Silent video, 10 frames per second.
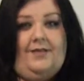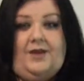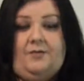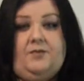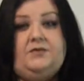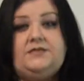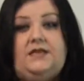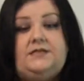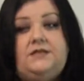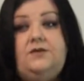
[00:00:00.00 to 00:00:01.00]
and then I'm going to
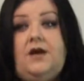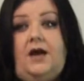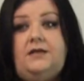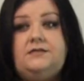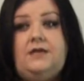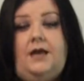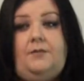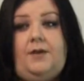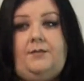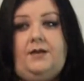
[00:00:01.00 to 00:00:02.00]
present it to you guys,
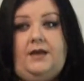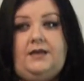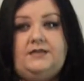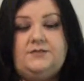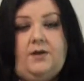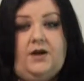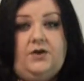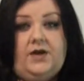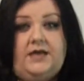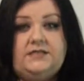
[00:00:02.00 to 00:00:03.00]
and maybe I can
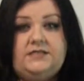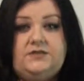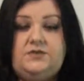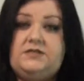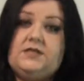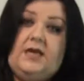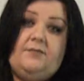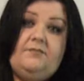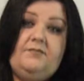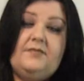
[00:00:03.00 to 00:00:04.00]
inspire you guys to do the
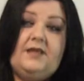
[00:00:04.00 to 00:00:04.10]
same.